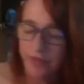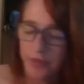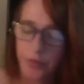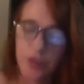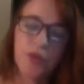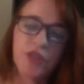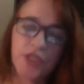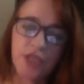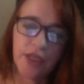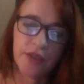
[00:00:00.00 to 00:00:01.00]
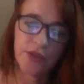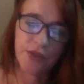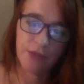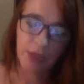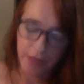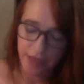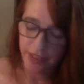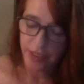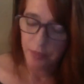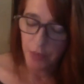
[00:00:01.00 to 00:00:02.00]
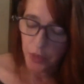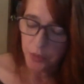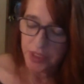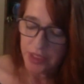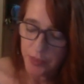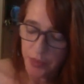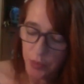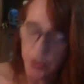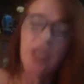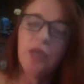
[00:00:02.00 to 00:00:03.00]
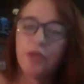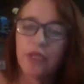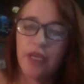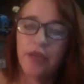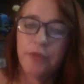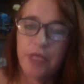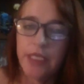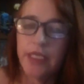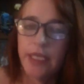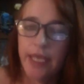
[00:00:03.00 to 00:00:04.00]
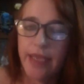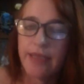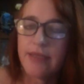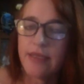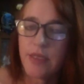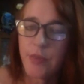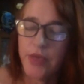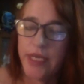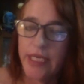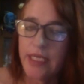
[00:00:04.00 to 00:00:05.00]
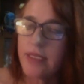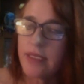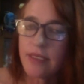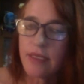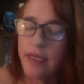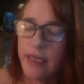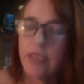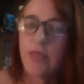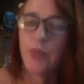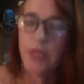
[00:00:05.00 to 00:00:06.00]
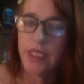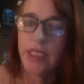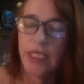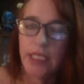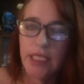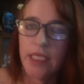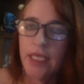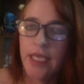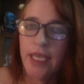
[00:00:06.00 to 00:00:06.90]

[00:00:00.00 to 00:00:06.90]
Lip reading: the book, which I'll talk about in a moment, but working with Katarina and Accents Press has been